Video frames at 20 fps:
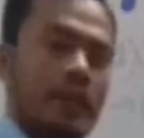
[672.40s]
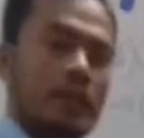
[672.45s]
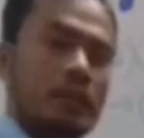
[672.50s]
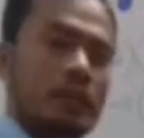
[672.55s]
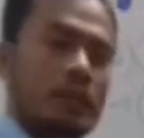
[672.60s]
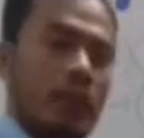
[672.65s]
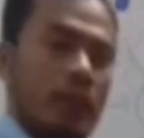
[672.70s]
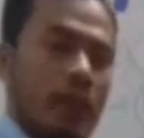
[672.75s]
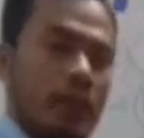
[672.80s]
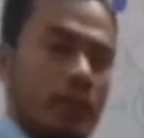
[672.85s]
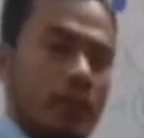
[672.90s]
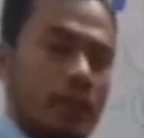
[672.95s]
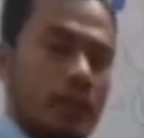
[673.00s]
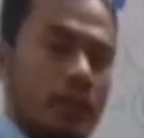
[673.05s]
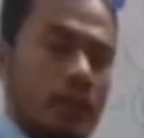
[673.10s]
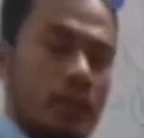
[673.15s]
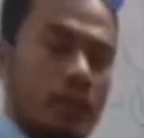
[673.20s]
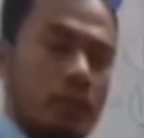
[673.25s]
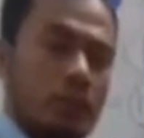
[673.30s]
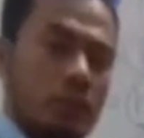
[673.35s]
his
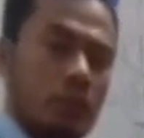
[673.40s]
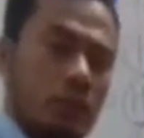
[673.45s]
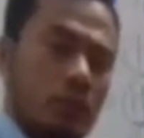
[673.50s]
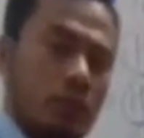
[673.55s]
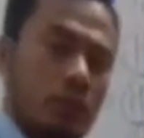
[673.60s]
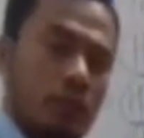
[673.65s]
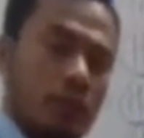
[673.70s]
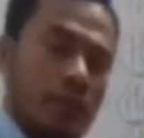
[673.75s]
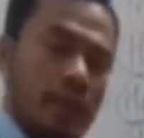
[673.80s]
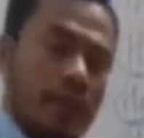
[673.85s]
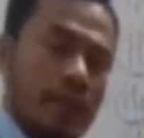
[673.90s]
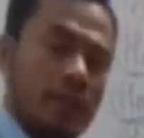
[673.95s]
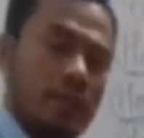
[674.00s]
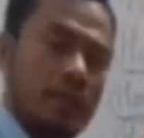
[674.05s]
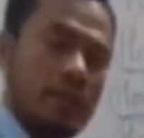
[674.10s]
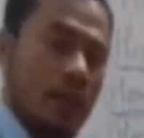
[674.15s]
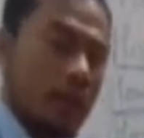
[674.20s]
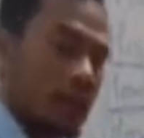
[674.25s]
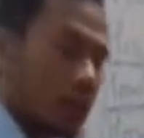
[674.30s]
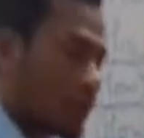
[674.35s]
father. So for his
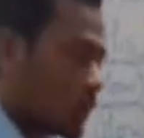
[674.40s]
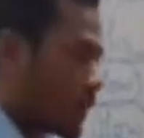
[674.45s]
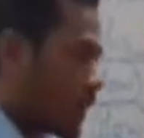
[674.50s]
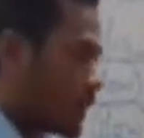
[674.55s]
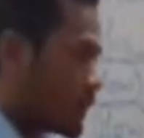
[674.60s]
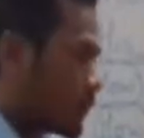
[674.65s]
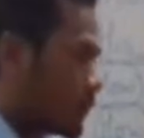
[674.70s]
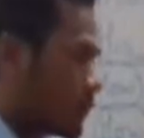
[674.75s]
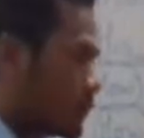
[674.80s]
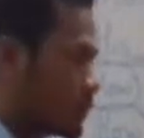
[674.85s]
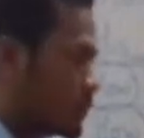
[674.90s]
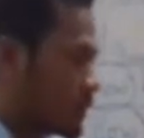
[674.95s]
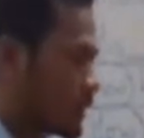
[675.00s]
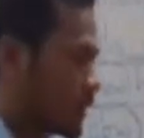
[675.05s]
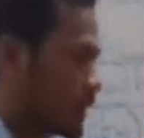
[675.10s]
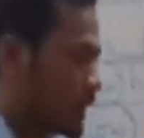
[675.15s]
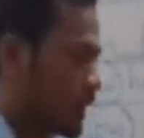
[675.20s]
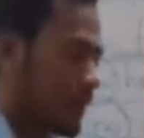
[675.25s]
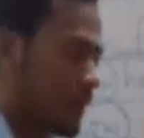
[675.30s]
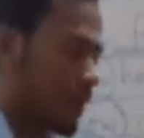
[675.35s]
father we have to
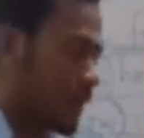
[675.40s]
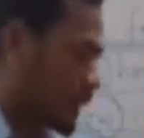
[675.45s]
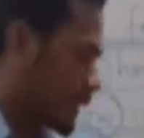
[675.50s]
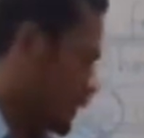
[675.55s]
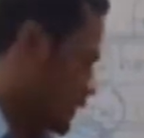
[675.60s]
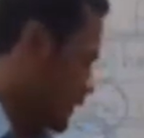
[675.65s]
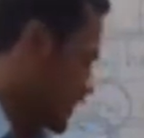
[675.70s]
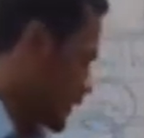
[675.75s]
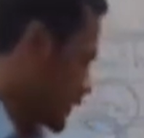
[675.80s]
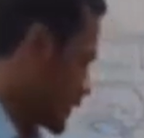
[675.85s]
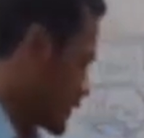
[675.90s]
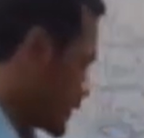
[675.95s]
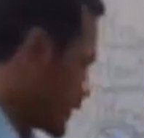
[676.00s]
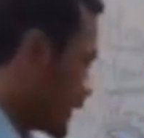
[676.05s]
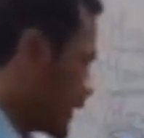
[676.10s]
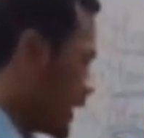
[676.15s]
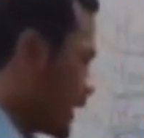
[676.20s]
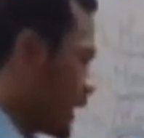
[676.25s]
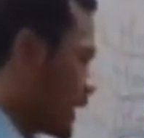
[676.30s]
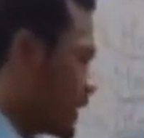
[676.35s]
use he. See,
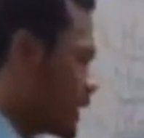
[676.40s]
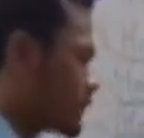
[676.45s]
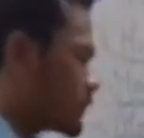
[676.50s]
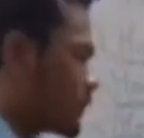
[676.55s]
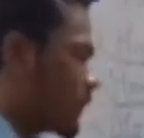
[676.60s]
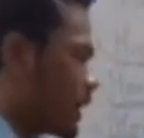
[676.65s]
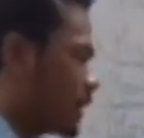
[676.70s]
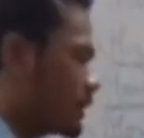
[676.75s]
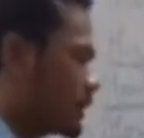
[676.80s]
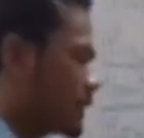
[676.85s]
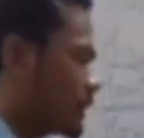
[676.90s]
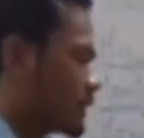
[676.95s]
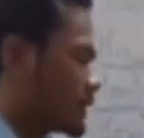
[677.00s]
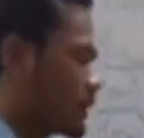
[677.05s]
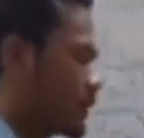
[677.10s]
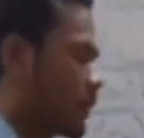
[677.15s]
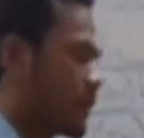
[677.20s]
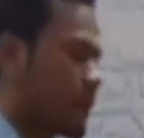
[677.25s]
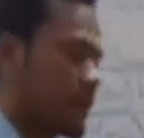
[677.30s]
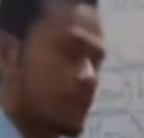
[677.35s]
his father is
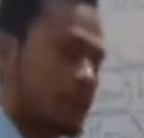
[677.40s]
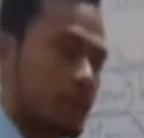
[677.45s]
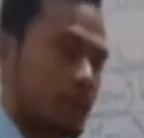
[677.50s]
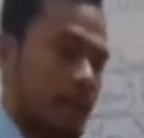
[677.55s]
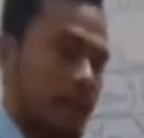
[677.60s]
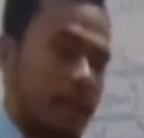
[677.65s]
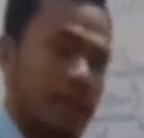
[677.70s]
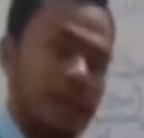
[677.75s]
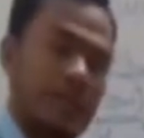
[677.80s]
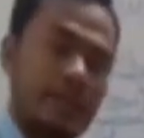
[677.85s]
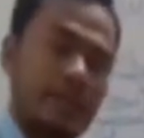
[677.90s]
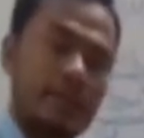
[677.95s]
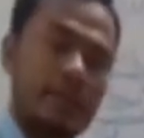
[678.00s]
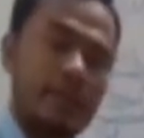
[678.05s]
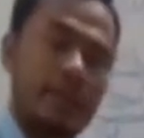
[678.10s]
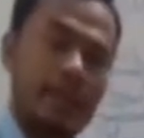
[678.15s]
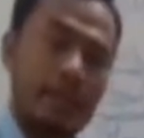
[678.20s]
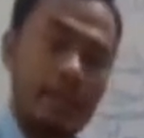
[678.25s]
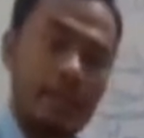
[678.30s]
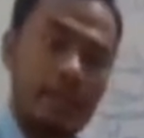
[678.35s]
an honest man,
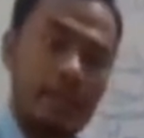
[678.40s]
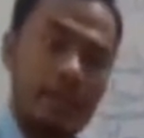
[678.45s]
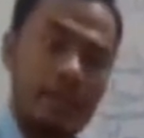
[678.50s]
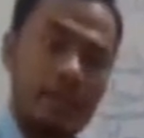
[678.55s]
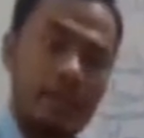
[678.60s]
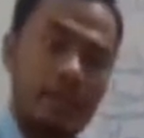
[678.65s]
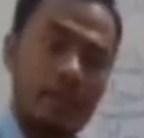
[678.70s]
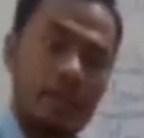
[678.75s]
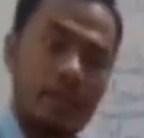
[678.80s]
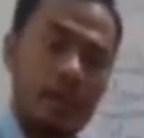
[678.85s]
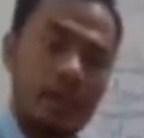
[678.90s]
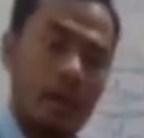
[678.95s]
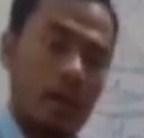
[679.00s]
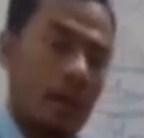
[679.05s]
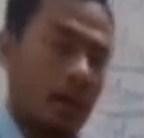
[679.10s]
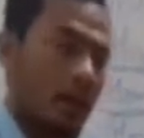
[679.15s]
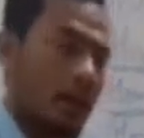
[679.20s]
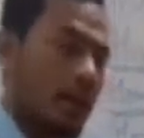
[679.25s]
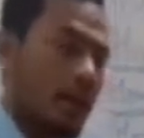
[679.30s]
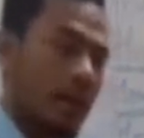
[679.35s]
isn't he?
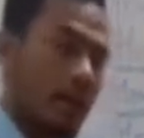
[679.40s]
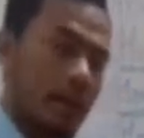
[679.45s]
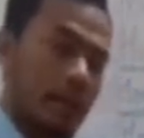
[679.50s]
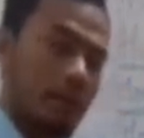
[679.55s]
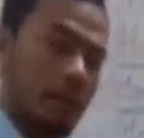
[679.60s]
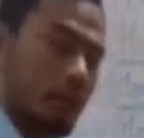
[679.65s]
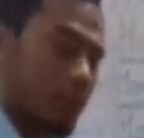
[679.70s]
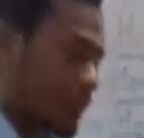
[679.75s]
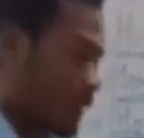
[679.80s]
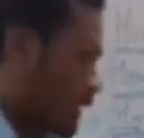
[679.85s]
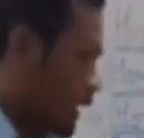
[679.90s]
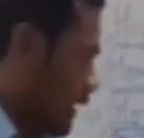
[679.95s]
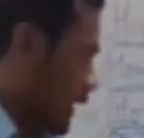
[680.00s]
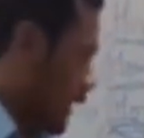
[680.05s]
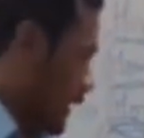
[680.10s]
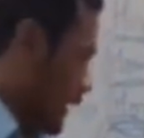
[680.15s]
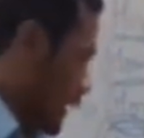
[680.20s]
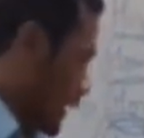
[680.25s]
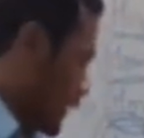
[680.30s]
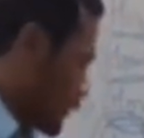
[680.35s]
If
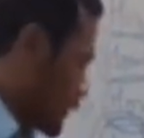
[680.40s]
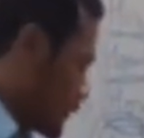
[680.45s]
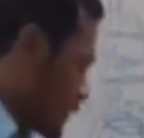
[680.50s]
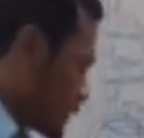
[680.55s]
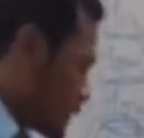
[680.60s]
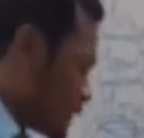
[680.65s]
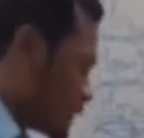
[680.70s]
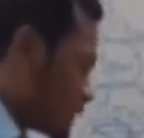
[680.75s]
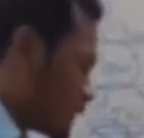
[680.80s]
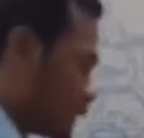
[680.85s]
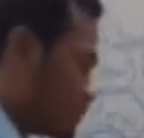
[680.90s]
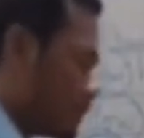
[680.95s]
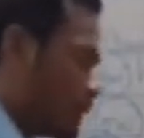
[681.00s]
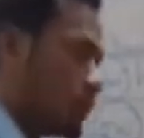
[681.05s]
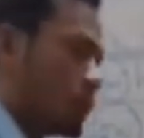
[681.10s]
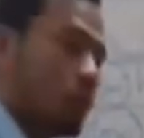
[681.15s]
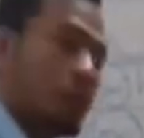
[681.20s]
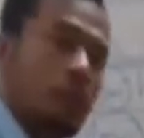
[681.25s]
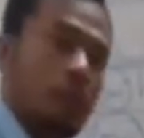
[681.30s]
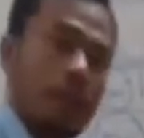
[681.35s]
this
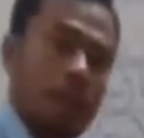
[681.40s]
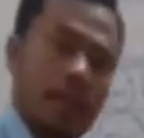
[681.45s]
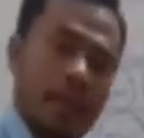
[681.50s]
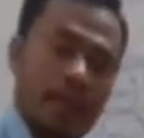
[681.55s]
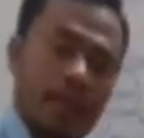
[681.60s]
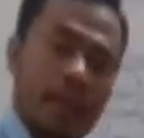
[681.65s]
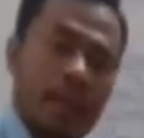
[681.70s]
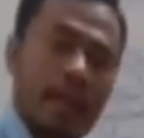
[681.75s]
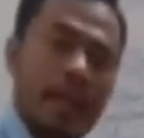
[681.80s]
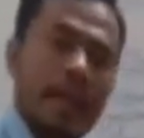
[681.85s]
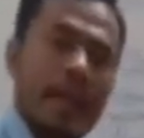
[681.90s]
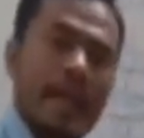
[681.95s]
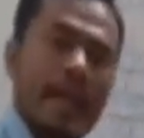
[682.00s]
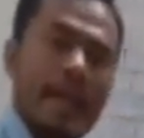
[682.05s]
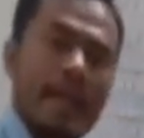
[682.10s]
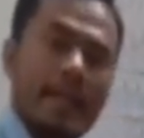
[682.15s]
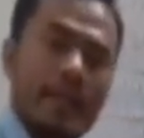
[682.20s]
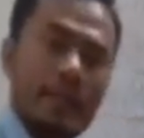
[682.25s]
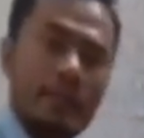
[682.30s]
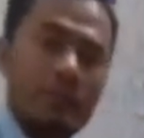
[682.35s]
statement would be
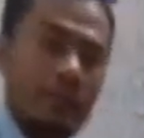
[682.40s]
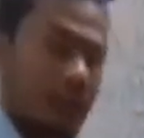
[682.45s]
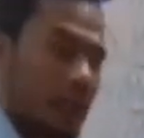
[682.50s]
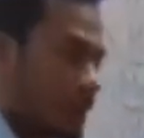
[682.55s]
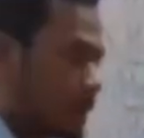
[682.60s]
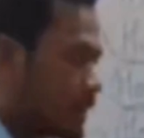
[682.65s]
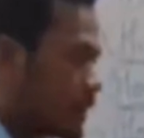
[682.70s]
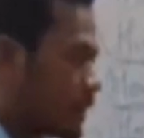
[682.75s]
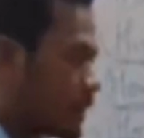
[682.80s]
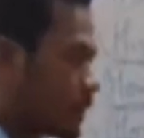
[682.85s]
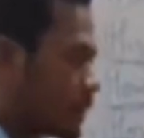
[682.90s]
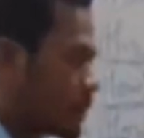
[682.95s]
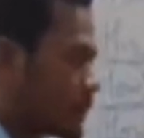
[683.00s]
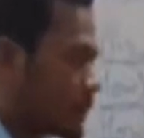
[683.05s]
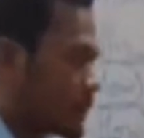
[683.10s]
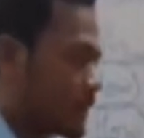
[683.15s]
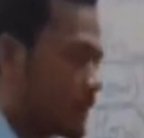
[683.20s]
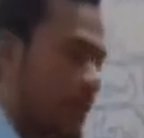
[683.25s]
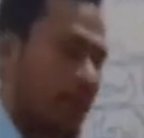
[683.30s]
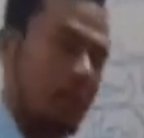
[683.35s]
negative, then the
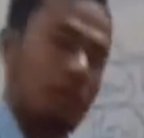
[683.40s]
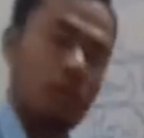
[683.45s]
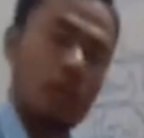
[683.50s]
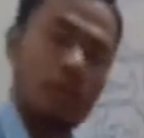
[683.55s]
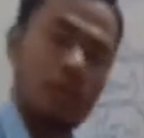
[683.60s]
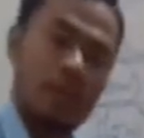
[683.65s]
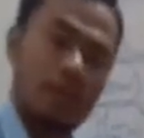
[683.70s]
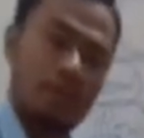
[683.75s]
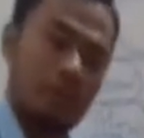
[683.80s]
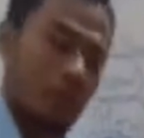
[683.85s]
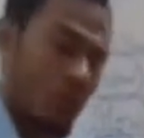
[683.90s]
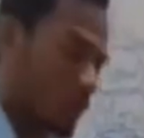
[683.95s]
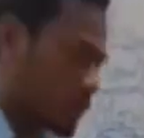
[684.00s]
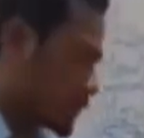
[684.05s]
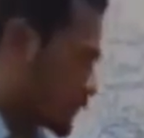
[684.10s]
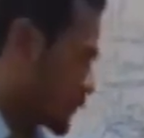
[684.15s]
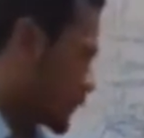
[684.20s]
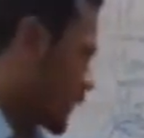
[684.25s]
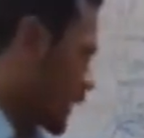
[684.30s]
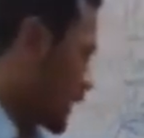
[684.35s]
question tag will be
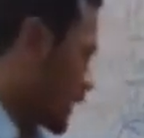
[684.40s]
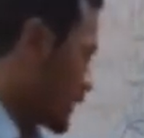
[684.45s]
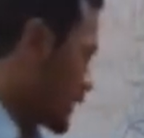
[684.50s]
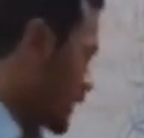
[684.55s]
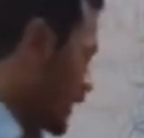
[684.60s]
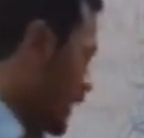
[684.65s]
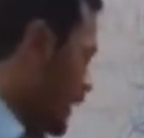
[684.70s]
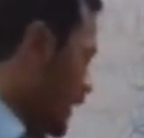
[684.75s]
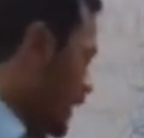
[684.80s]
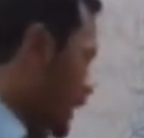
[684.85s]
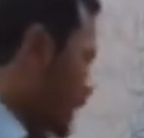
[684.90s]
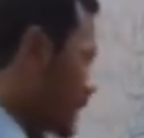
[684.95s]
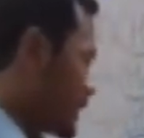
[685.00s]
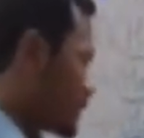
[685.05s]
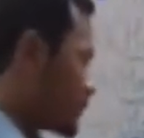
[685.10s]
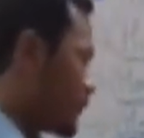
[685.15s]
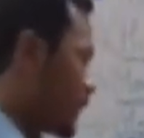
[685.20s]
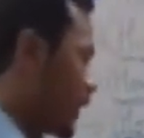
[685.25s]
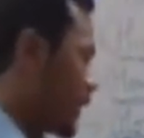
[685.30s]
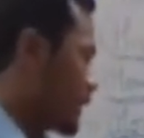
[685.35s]
positive. Like
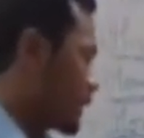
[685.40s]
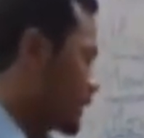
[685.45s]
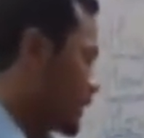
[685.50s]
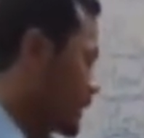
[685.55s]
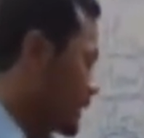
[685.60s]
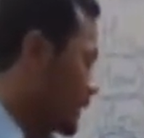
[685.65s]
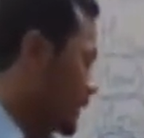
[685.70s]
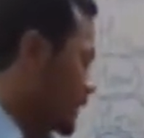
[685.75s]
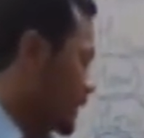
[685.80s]
his father